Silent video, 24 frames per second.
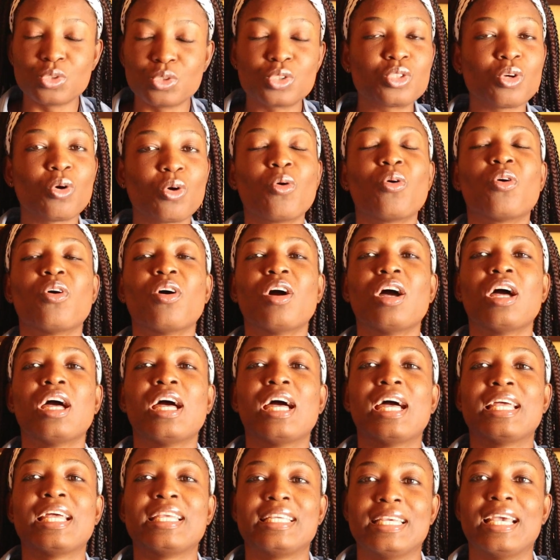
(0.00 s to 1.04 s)
So
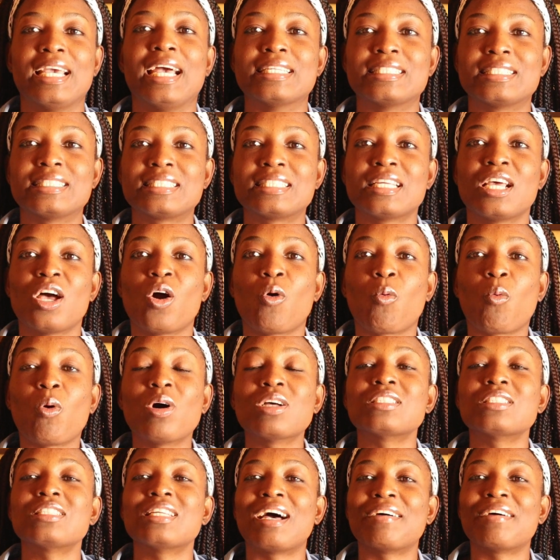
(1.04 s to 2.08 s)
yes,
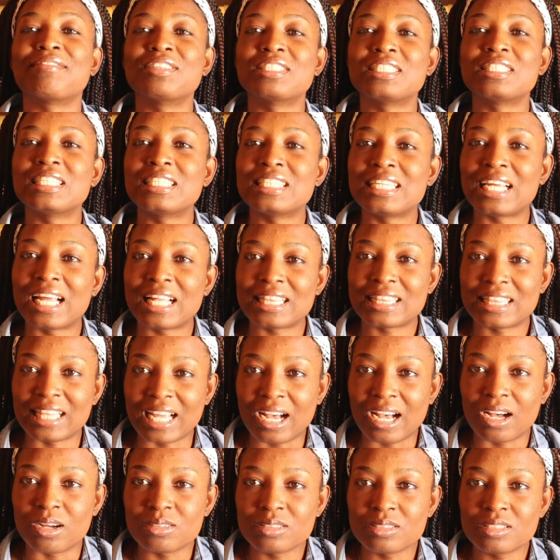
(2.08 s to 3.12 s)
once they have written that
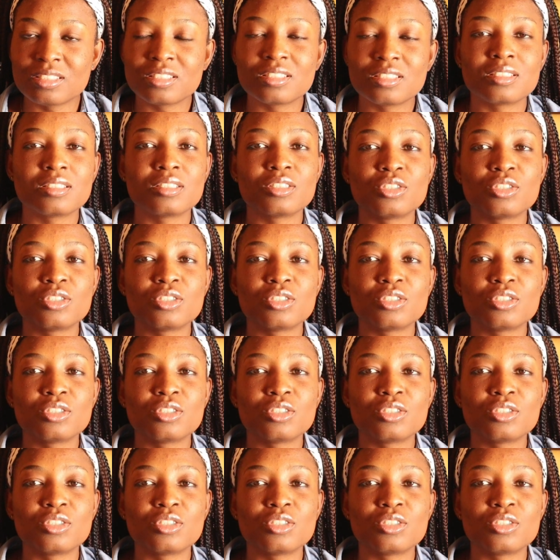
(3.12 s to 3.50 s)
down,